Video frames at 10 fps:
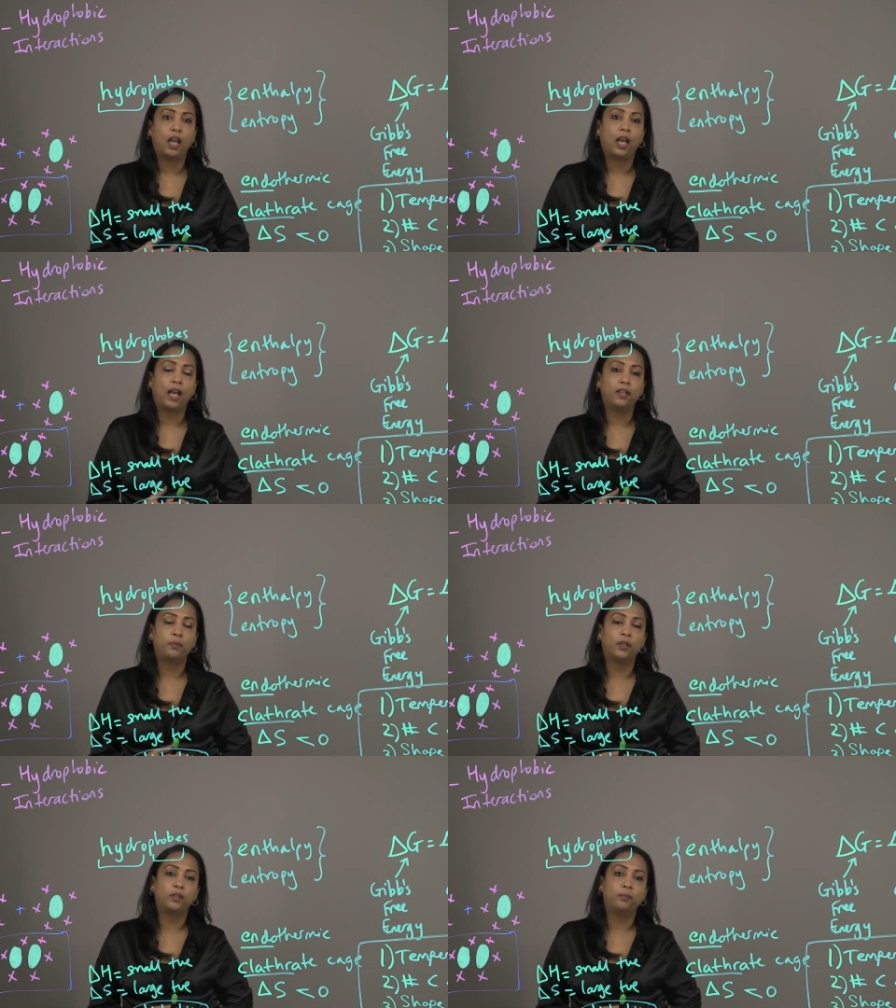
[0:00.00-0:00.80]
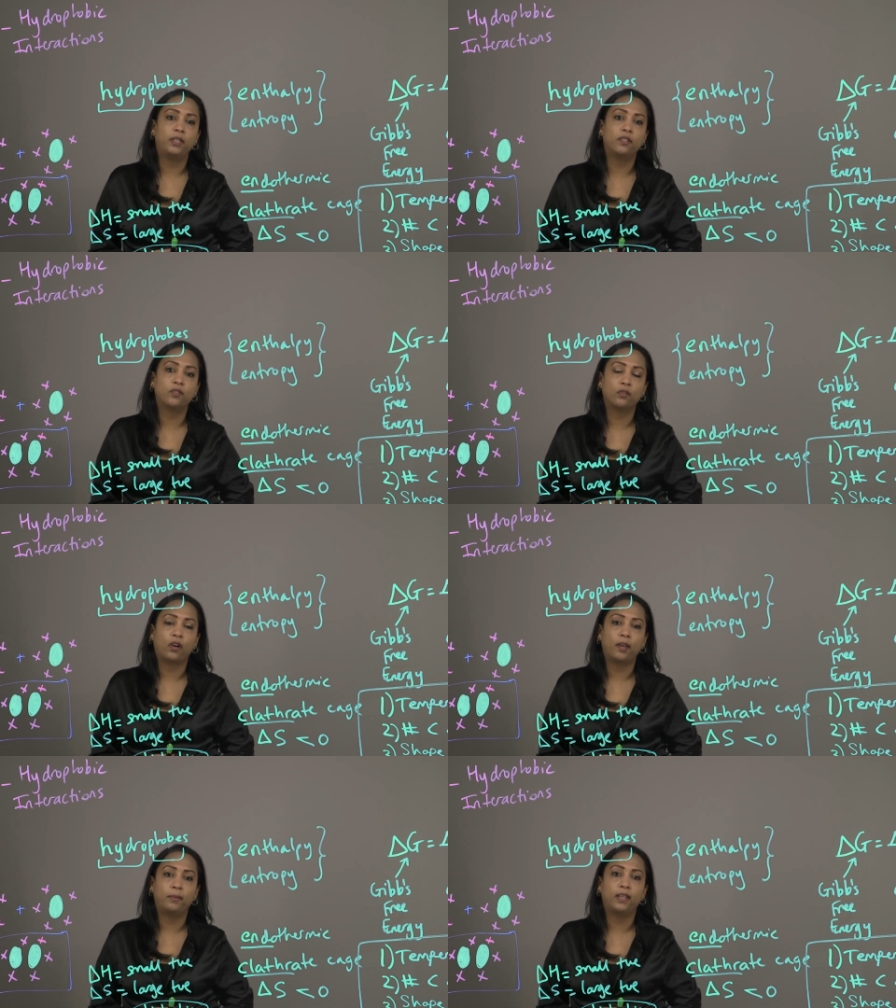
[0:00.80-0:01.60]
and we're going to be
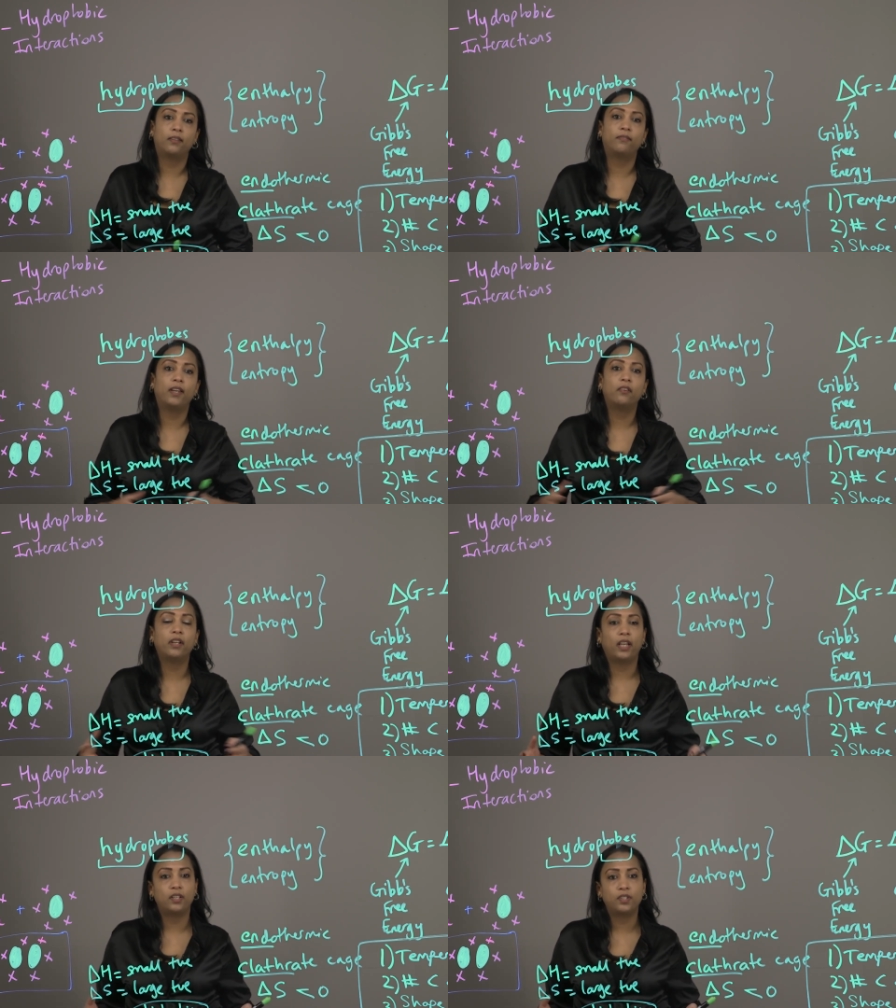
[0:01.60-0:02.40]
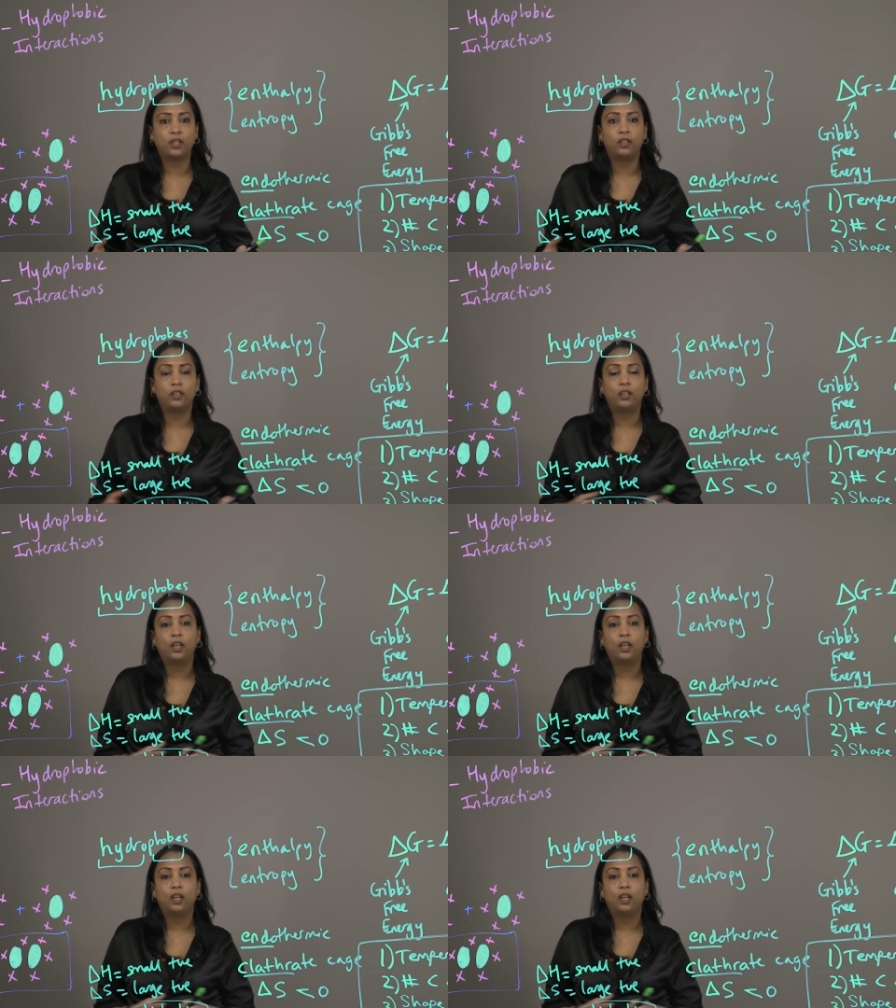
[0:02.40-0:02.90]
describing the variation